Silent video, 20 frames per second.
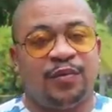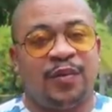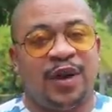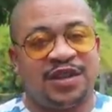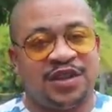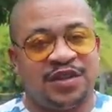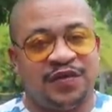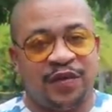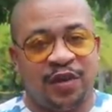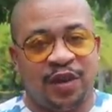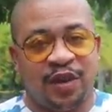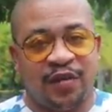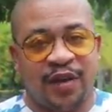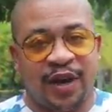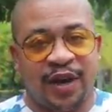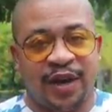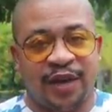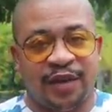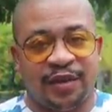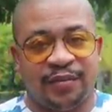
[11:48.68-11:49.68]
watch this video
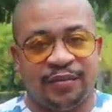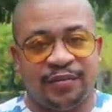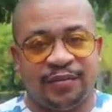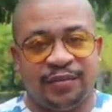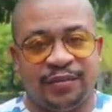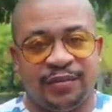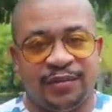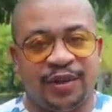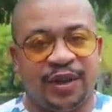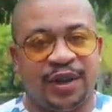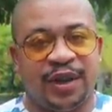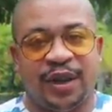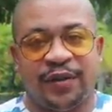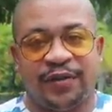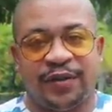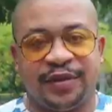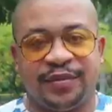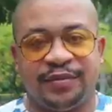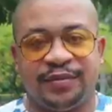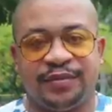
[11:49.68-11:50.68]
right here. You're gonna
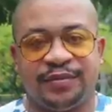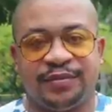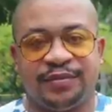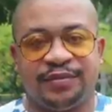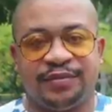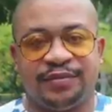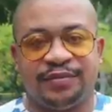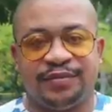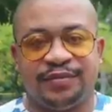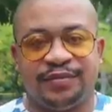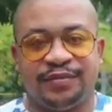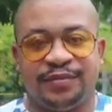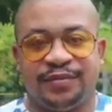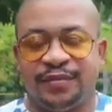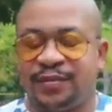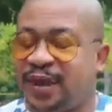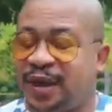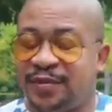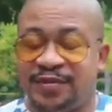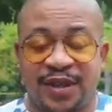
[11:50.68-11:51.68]
love
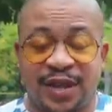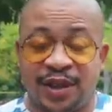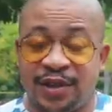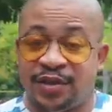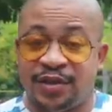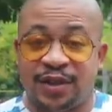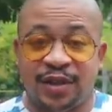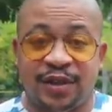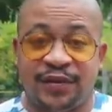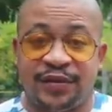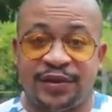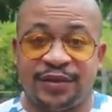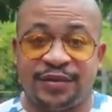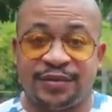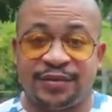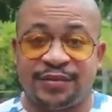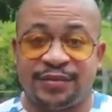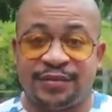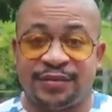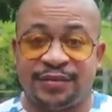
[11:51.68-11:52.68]
it. I'm telling you, you're gonna love it.